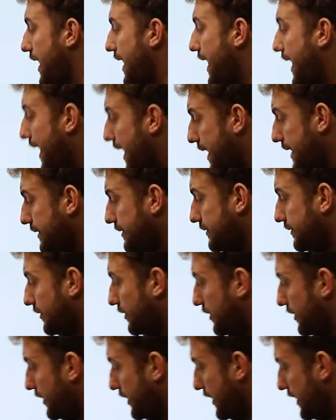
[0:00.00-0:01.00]
And
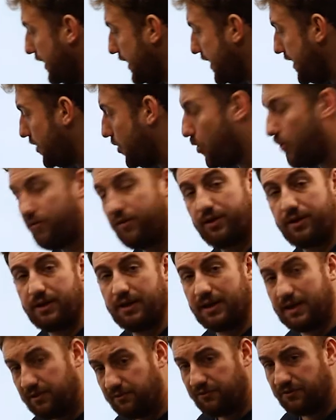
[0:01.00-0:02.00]
a over
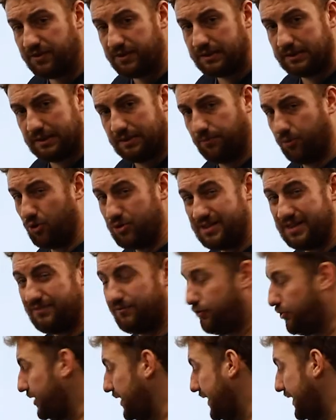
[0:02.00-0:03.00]
infinity,
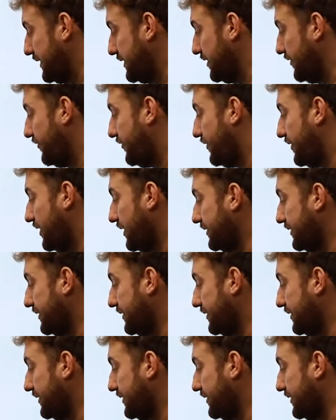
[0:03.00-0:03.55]
positive or negative,